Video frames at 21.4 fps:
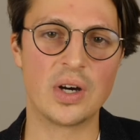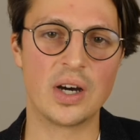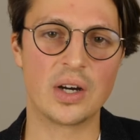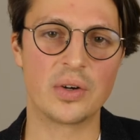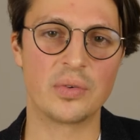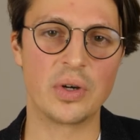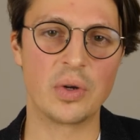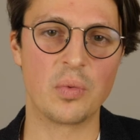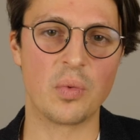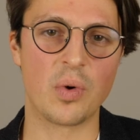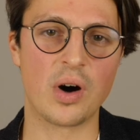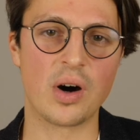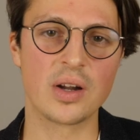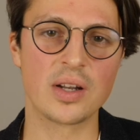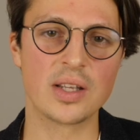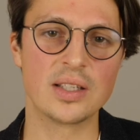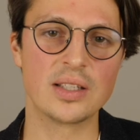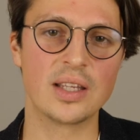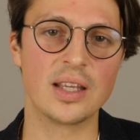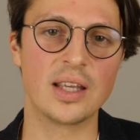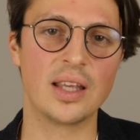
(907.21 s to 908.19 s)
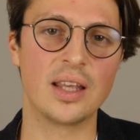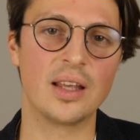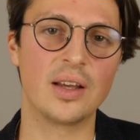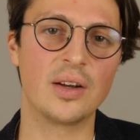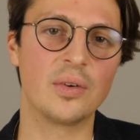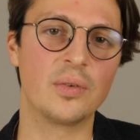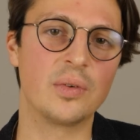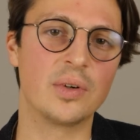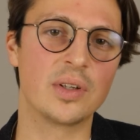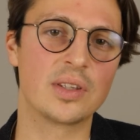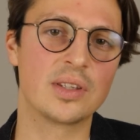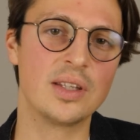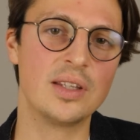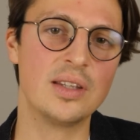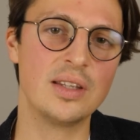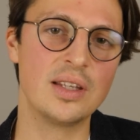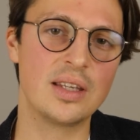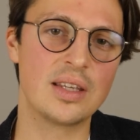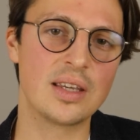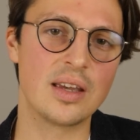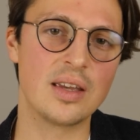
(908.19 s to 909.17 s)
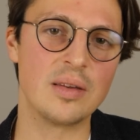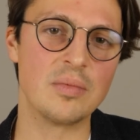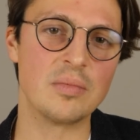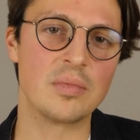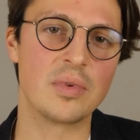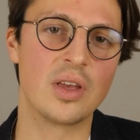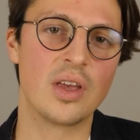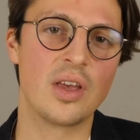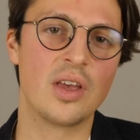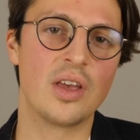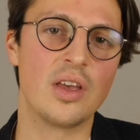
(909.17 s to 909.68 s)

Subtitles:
are rewarded within the game